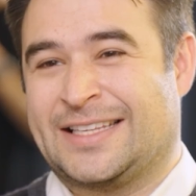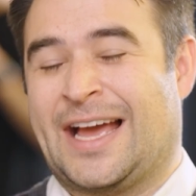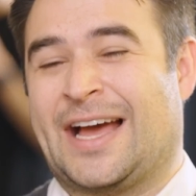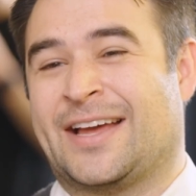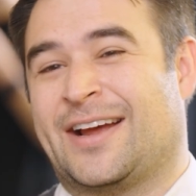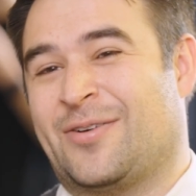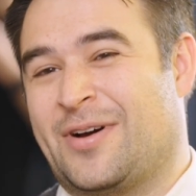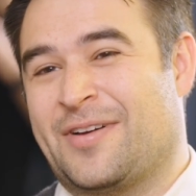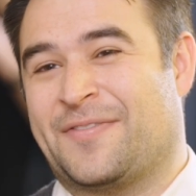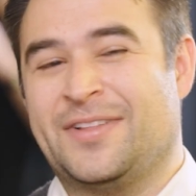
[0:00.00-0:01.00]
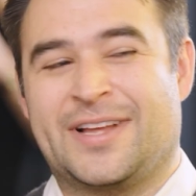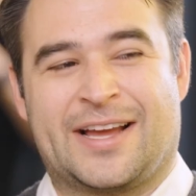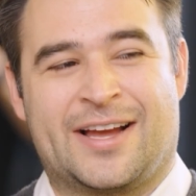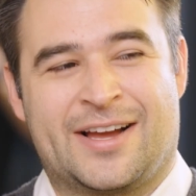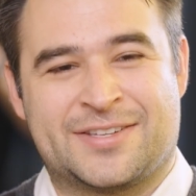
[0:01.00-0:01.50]
Yeah, and I feel
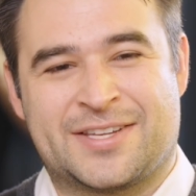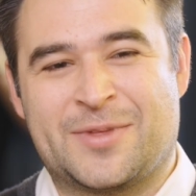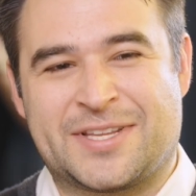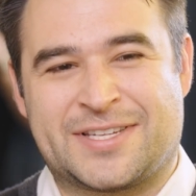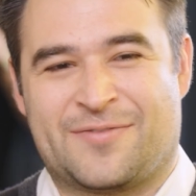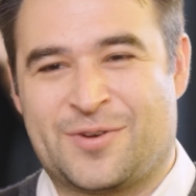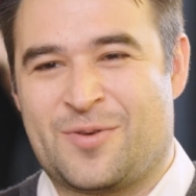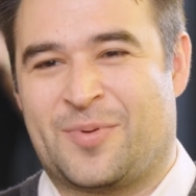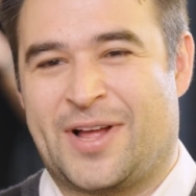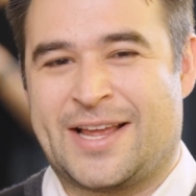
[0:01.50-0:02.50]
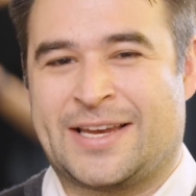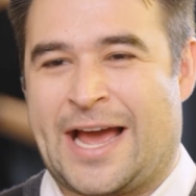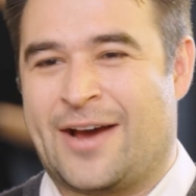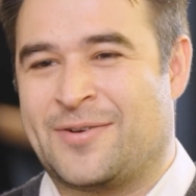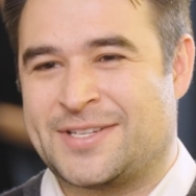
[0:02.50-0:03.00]
like some of the stuff when you apply it
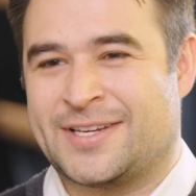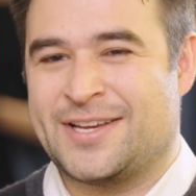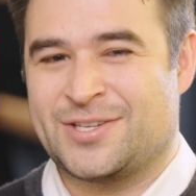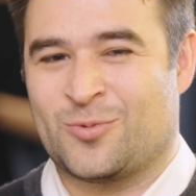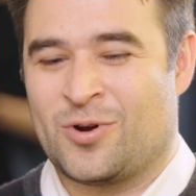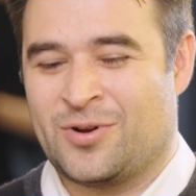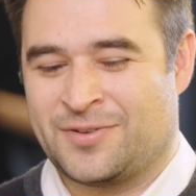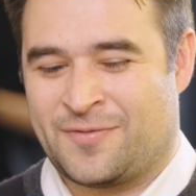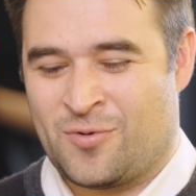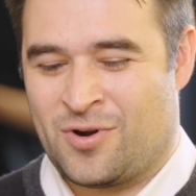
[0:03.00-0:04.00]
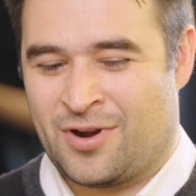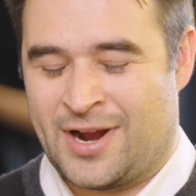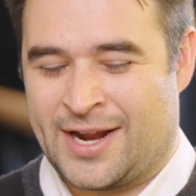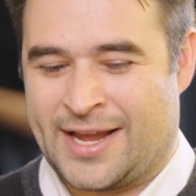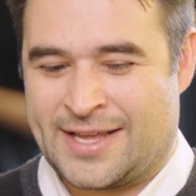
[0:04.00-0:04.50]
now in today's world for,
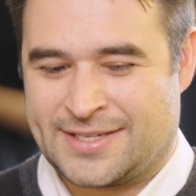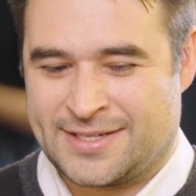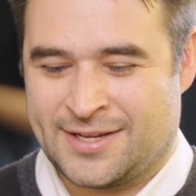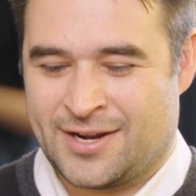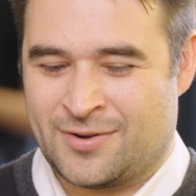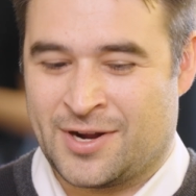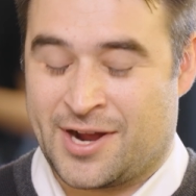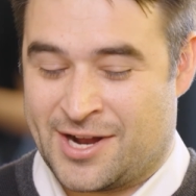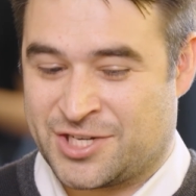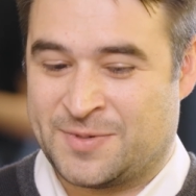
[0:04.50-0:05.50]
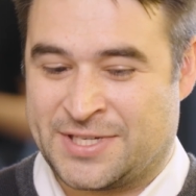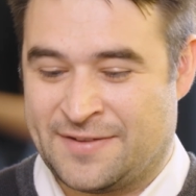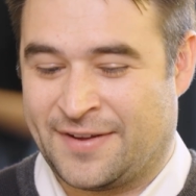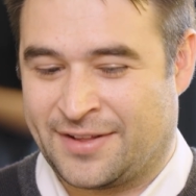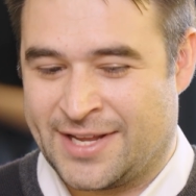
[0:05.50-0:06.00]
I guess, you know, Akash
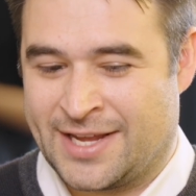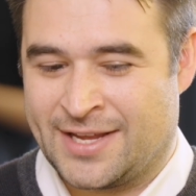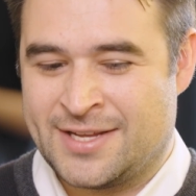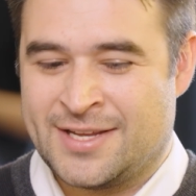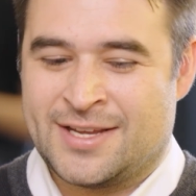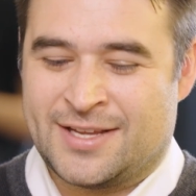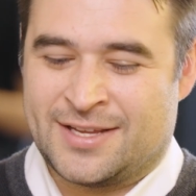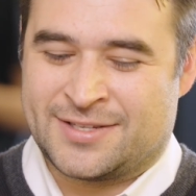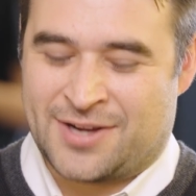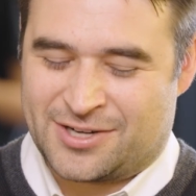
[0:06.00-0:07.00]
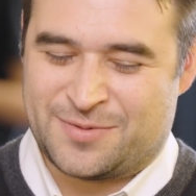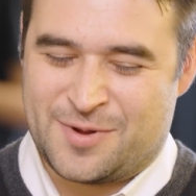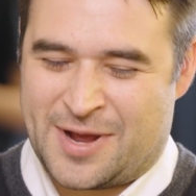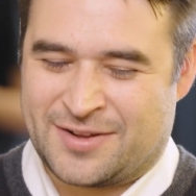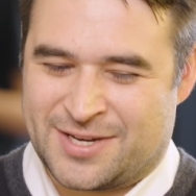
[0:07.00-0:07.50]
specifically, talk to me
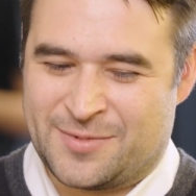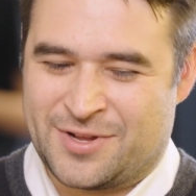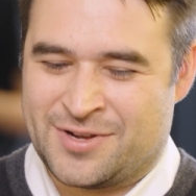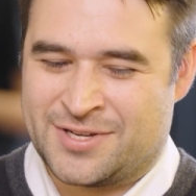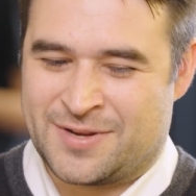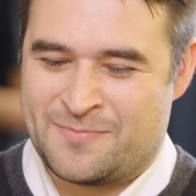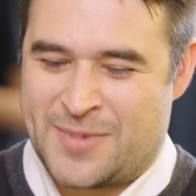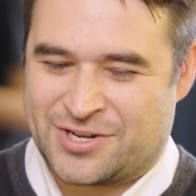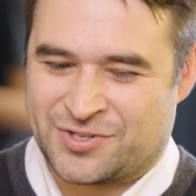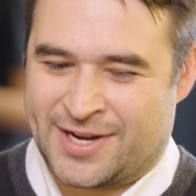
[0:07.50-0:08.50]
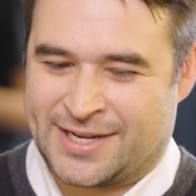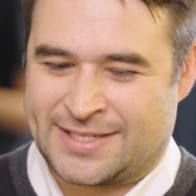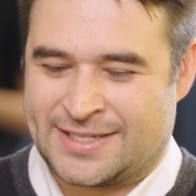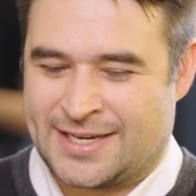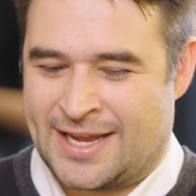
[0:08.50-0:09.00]
about some of those
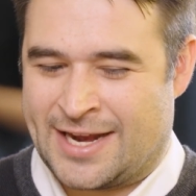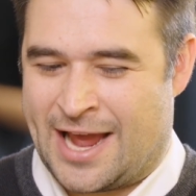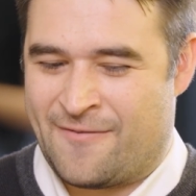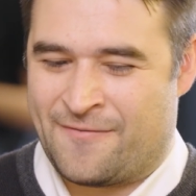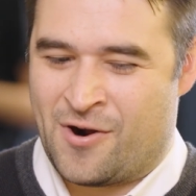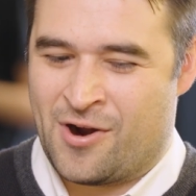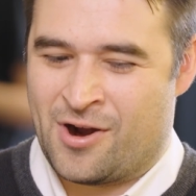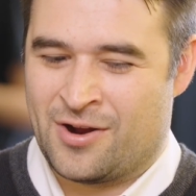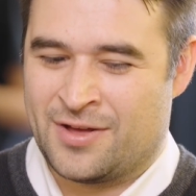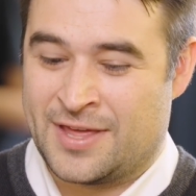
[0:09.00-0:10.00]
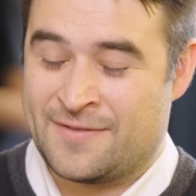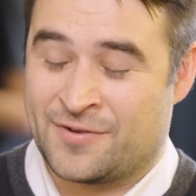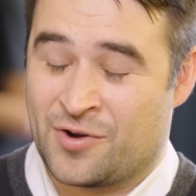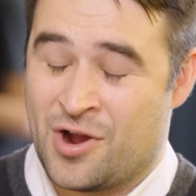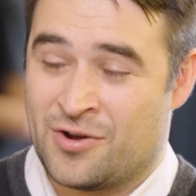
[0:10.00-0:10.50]
metrics and how far they've
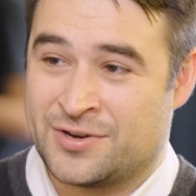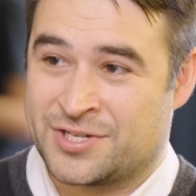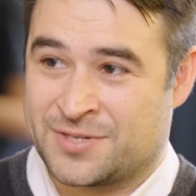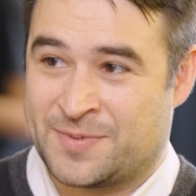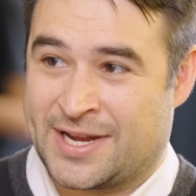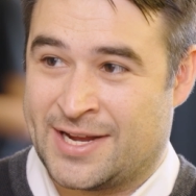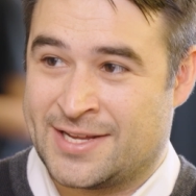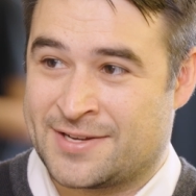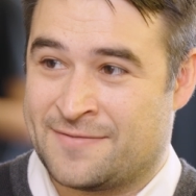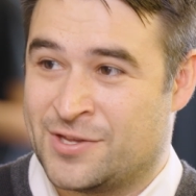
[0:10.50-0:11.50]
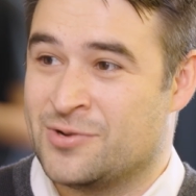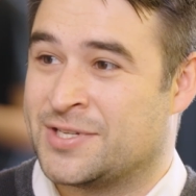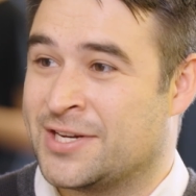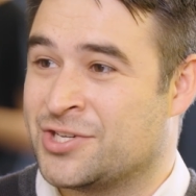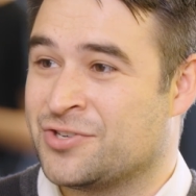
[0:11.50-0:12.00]
grown just because of
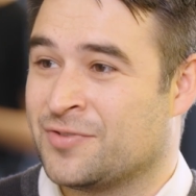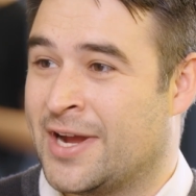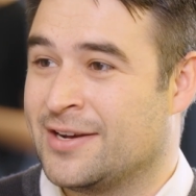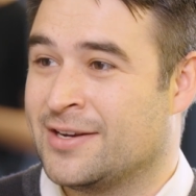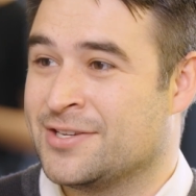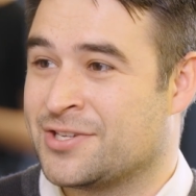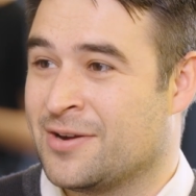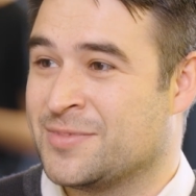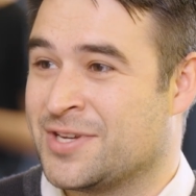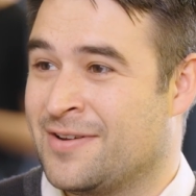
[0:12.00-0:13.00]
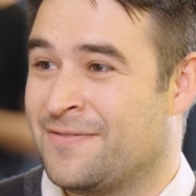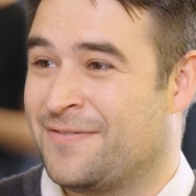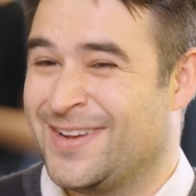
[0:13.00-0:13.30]
usage, right? In terms of,